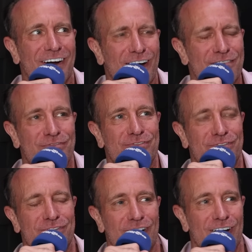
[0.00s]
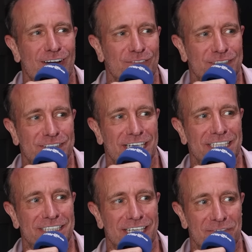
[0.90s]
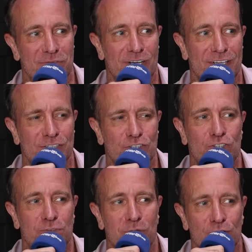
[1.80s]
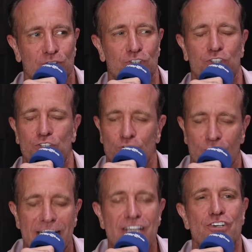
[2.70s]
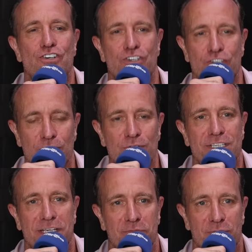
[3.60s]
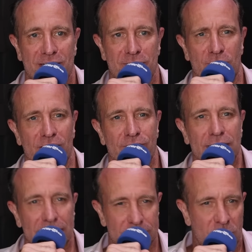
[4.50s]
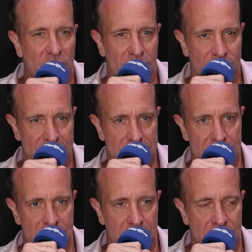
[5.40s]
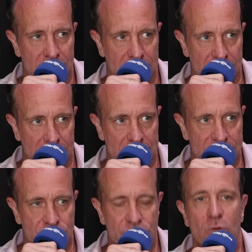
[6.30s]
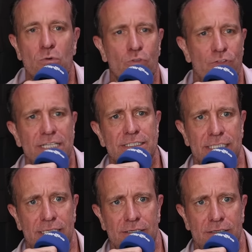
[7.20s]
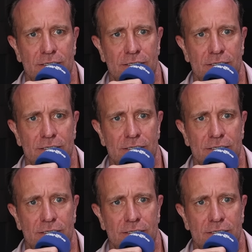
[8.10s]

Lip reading: I've found JJ one of the most straight shooting people, and I think that's part of he's so authentic.